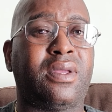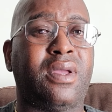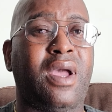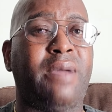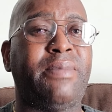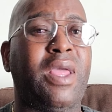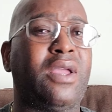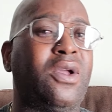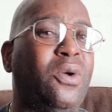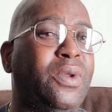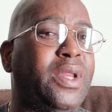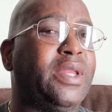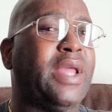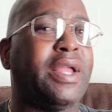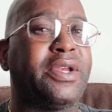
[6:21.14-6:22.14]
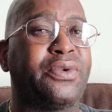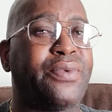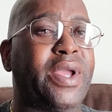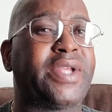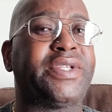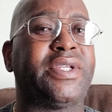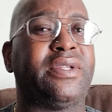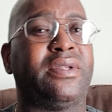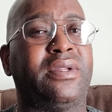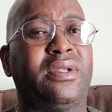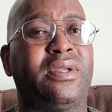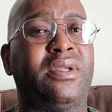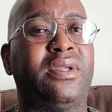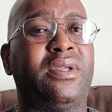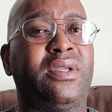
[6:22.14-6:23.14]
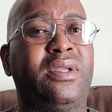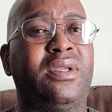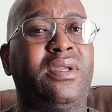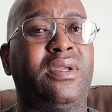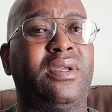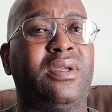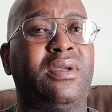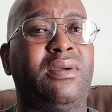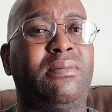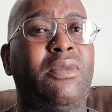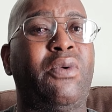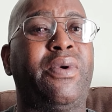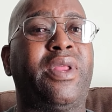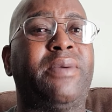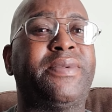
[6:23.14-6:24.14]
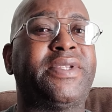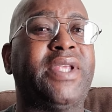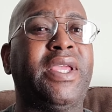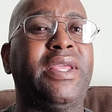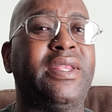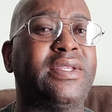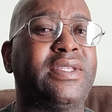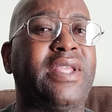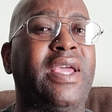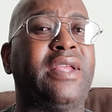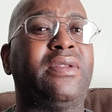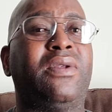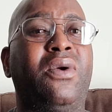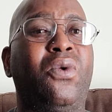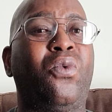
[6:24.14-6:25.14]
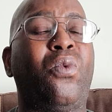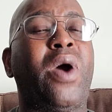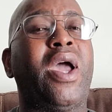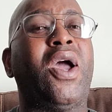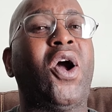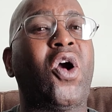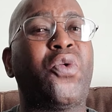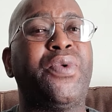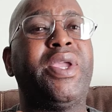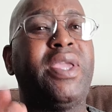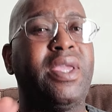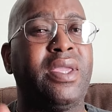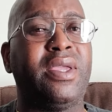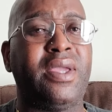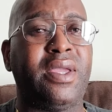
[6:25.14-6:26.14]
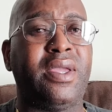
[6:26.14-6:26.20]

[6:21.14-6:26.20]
I'm not going in that direction. But what I'm saying is that why are we